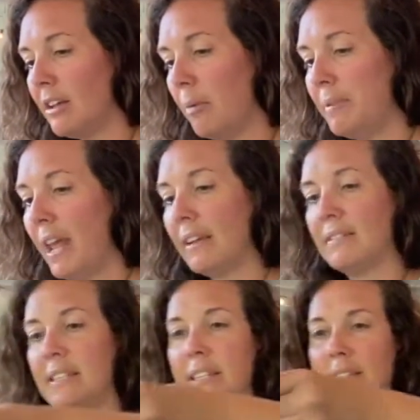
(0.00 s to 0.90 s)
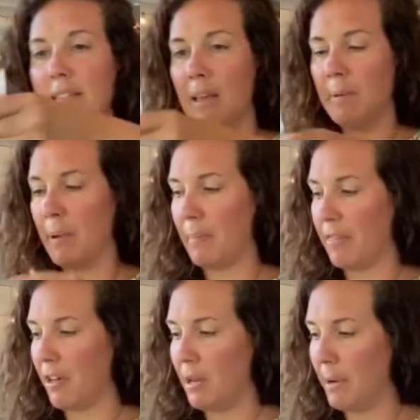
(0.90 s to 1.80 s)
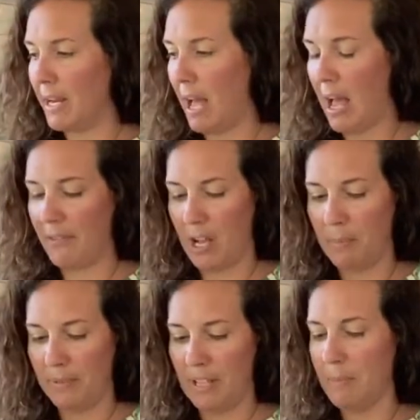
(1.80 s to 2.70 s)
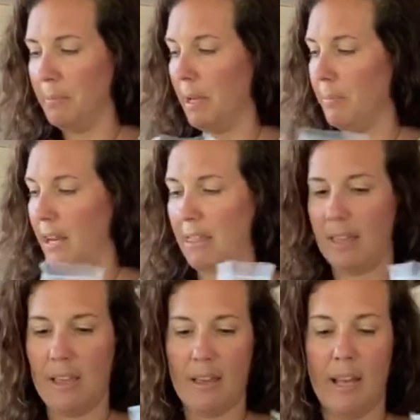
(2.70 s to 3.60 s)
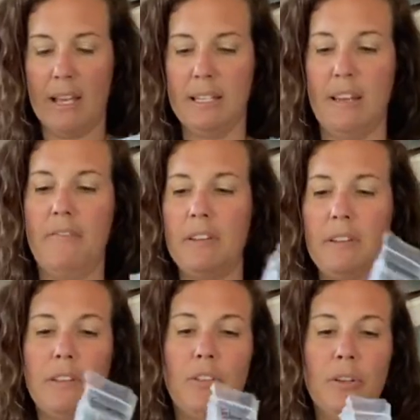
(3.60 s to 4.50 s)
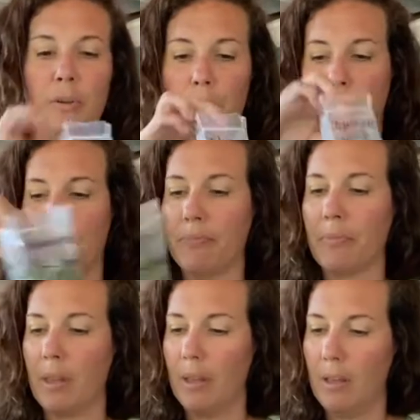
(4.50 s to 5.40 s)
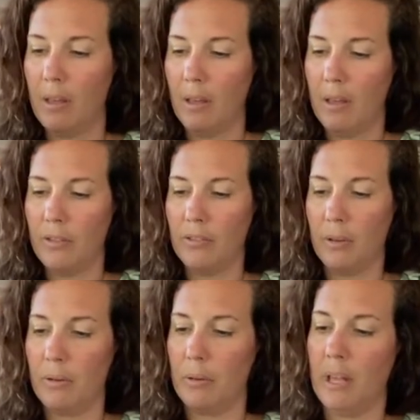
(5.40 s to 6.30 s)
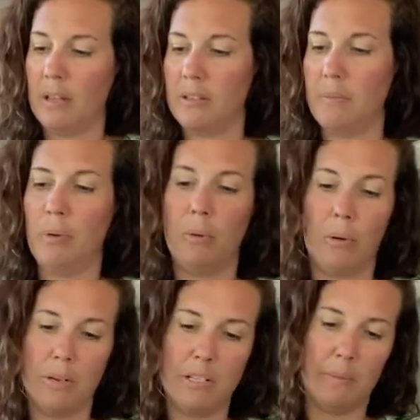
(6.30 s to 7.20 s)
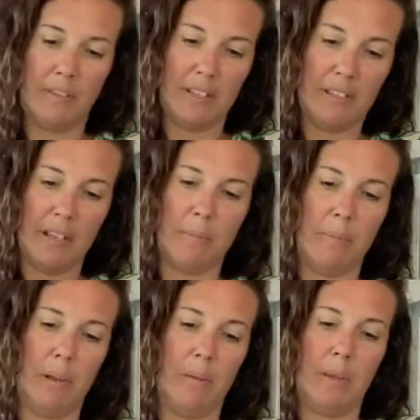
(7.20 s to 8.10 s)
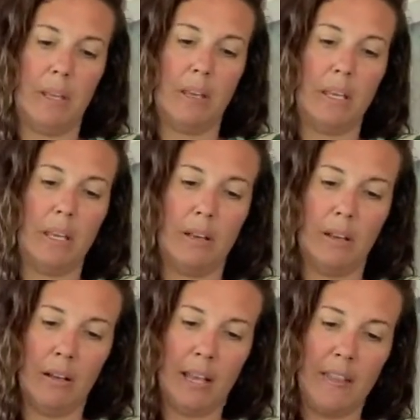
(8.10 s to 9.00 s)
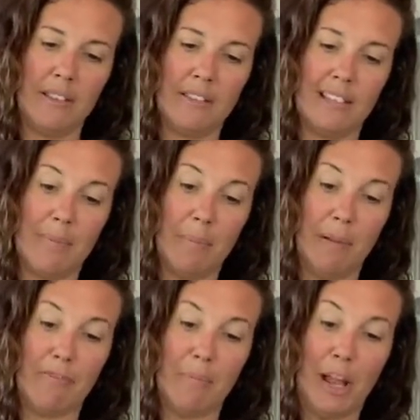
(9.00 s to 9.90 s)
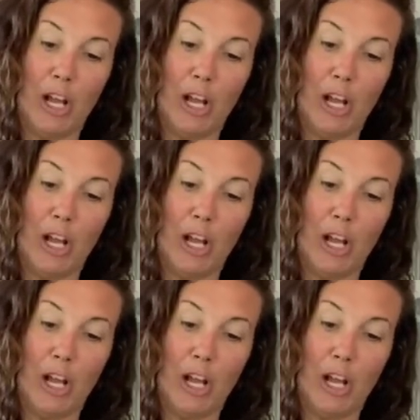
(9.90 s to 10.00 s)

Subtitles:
up next is lemon balm. I thought I might not have a cup of lemon balm, but I think I definitely do. So let's pour some of this lemon balm in here. Again, this is lemon balm from my